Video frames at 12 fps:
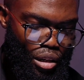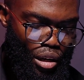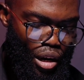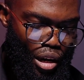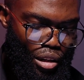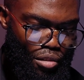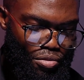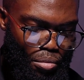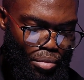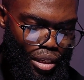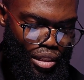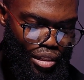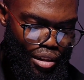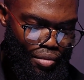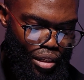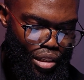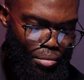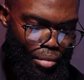Gather for me
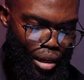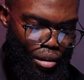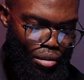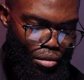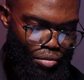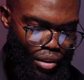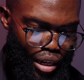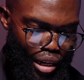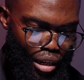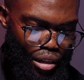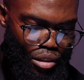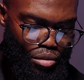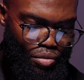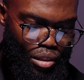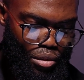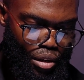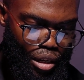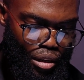70 men of the elders of
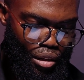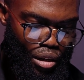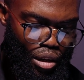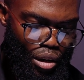Israel,